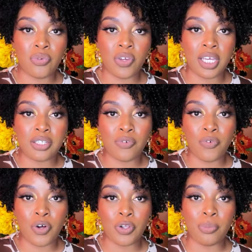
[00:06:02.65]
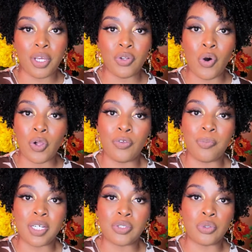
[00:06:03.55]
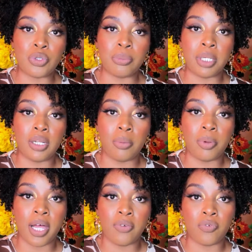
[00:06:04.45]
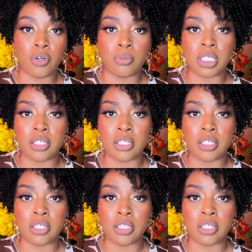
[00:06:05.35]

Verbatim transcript: forget to follow me on all of my social media platforms.